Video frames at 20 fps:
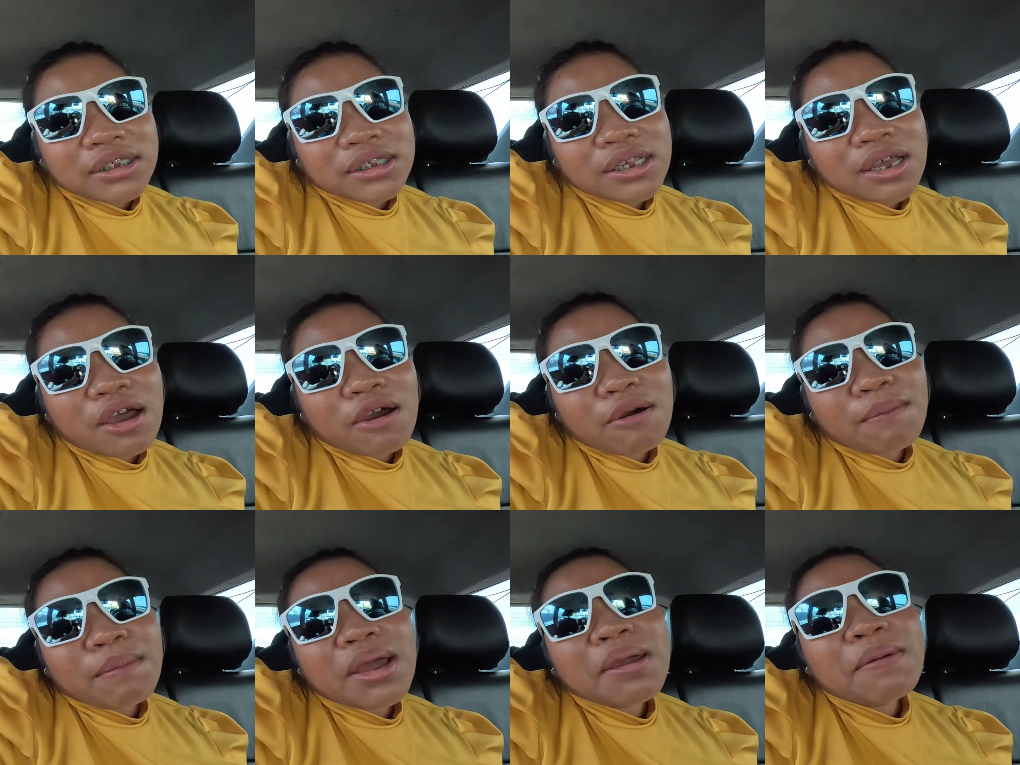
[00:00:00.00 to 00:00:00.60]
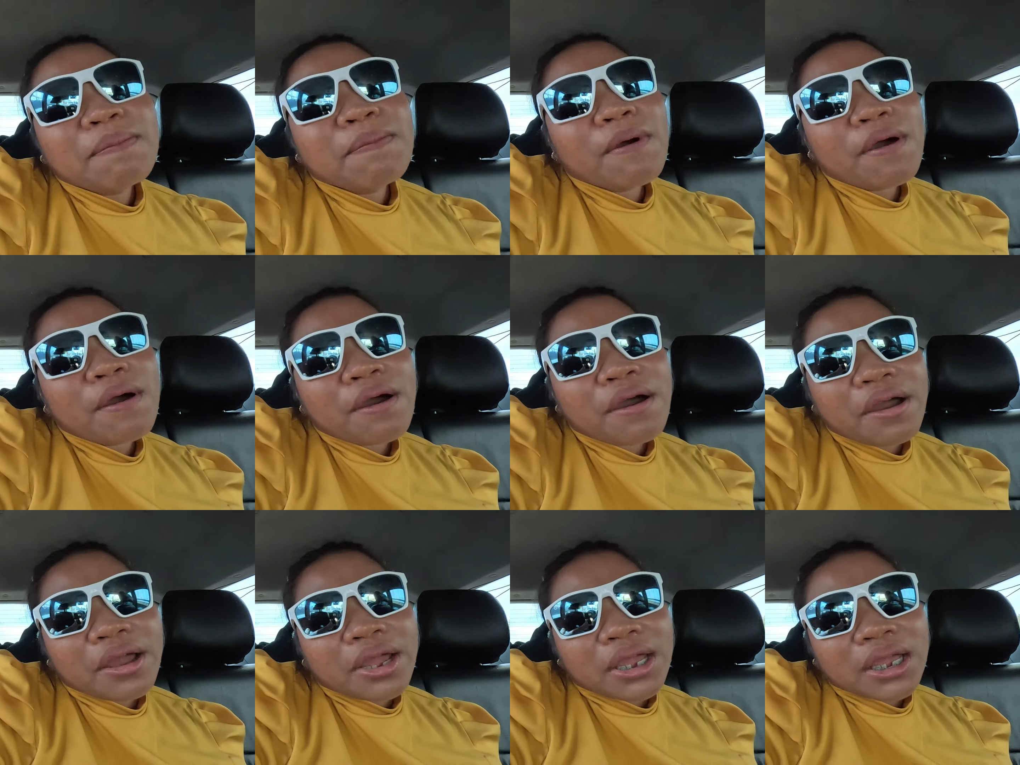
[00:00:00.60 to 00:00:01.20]
So my
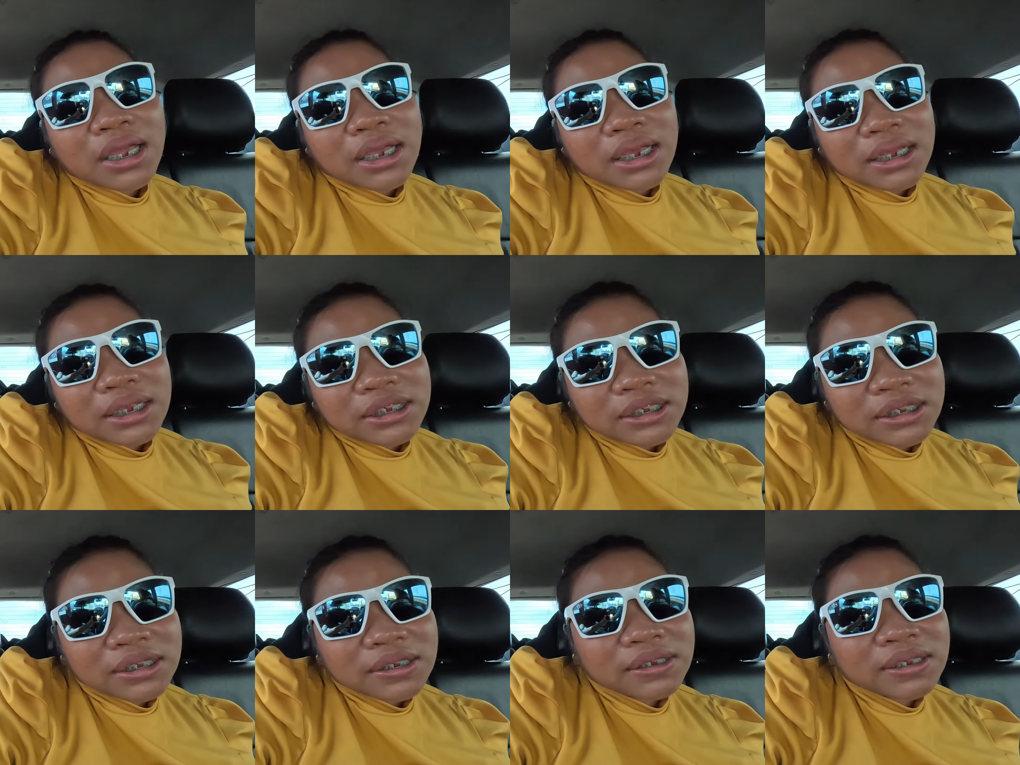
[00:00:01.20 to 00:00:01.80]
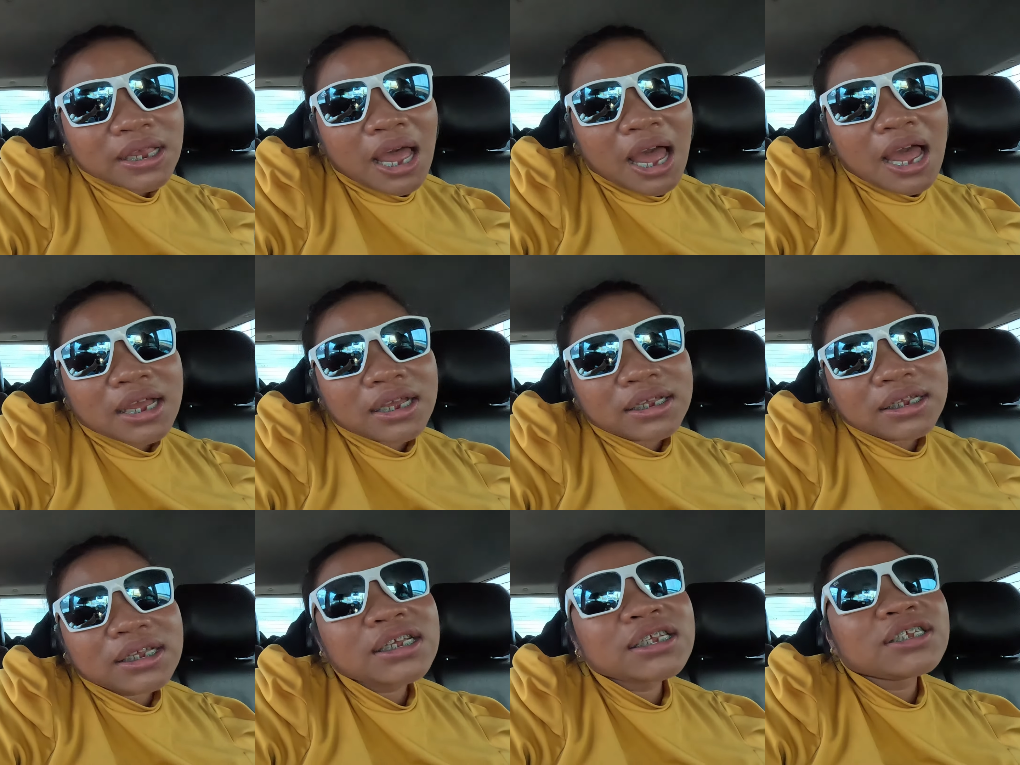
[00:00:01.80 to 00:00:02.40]
boy,
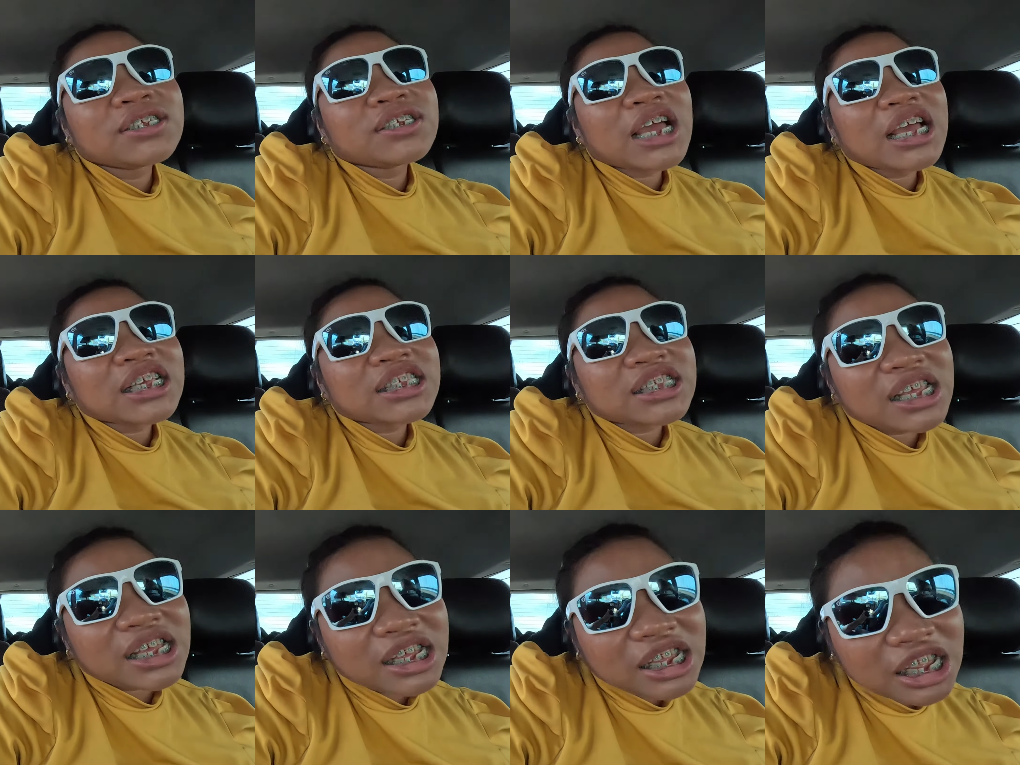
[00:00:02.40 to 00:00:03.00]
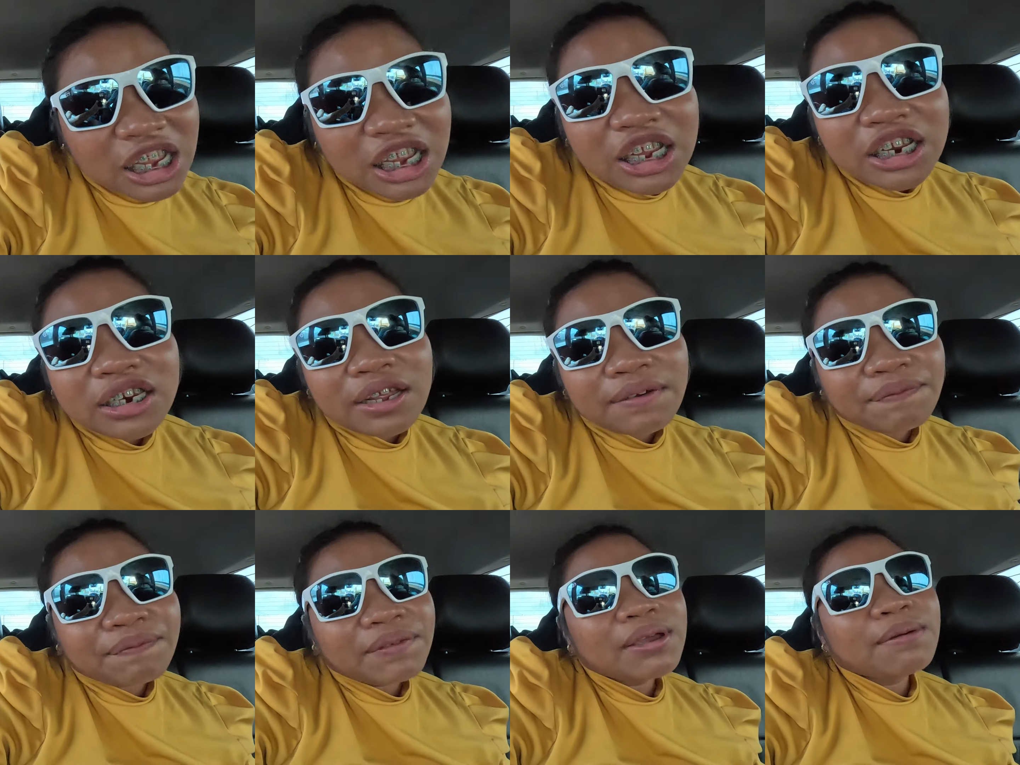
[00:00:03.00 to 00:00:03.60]

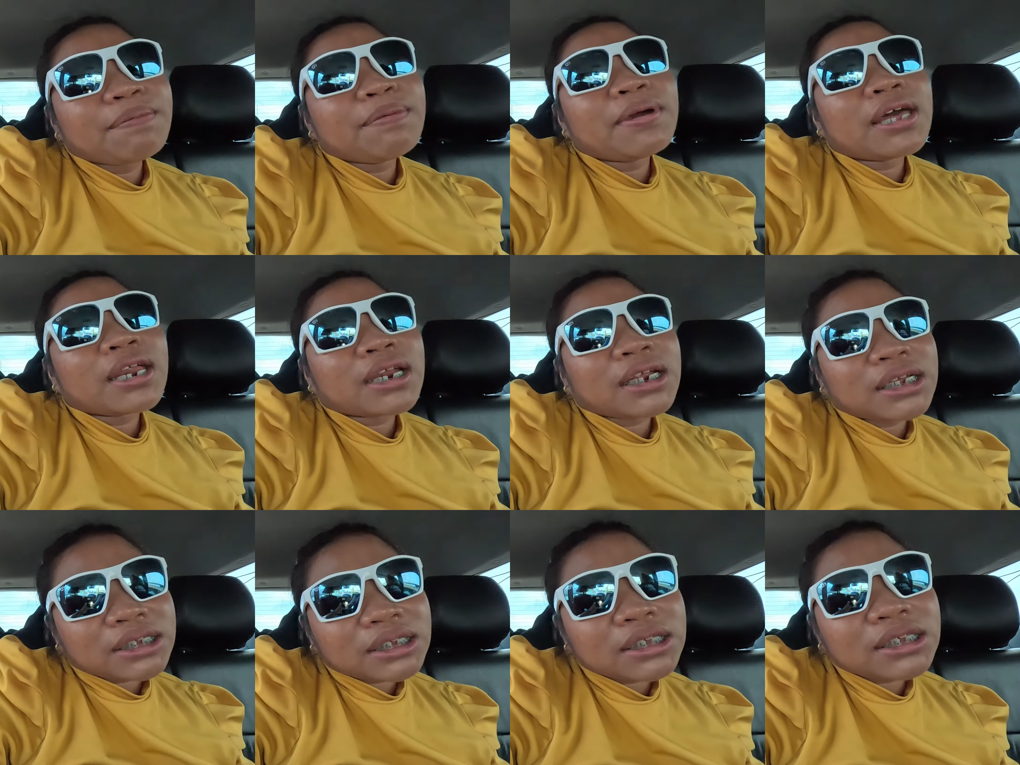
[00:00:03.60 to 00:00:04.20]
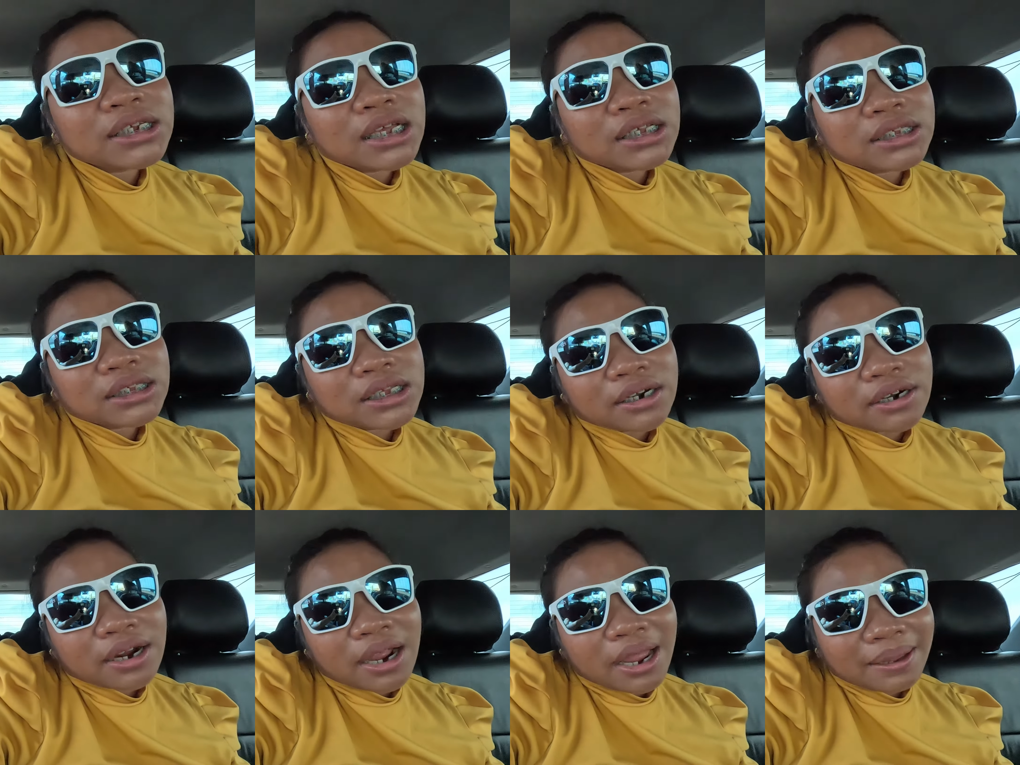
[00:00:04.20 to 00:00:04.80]
the fever is
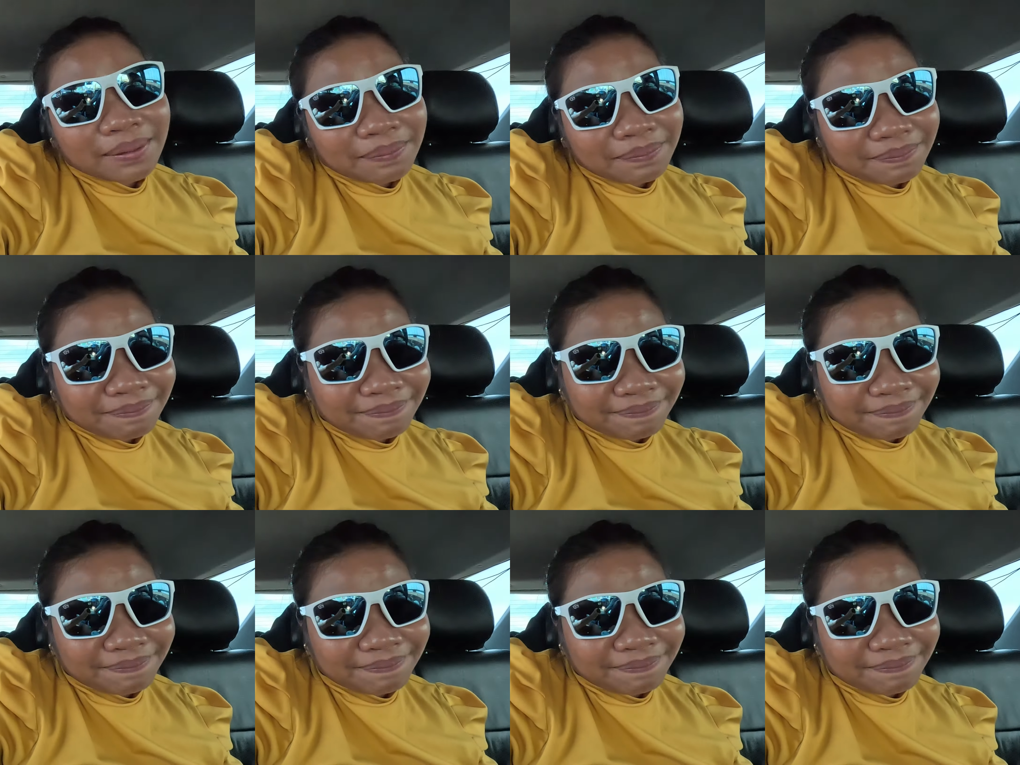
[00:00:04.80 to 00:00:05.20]
just arrived.